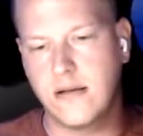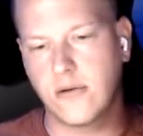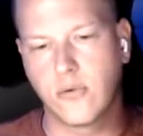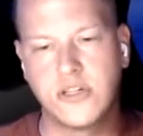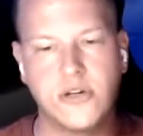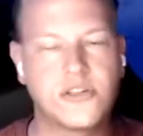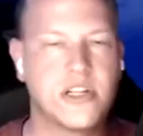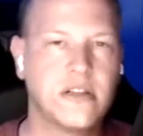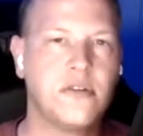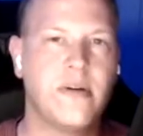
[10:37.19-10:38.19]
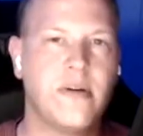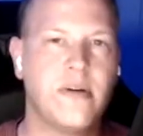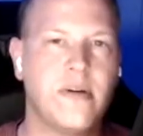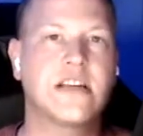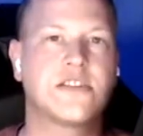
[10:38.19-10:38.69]
reduce a little bit of
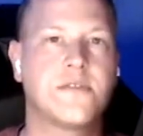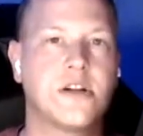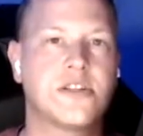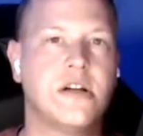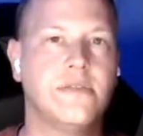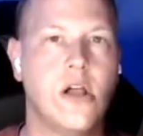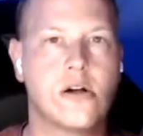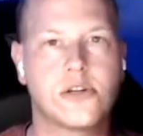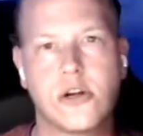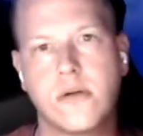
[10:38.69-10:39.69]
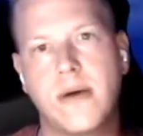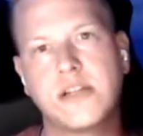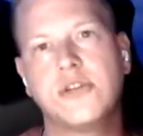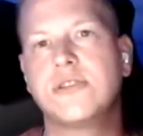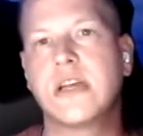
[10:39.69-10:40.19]
headaches for yourself long term by
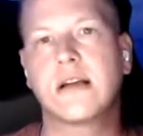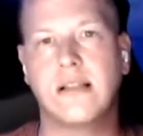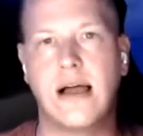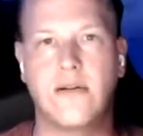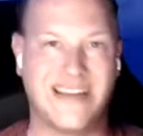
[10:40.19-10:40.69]
choosing a cloud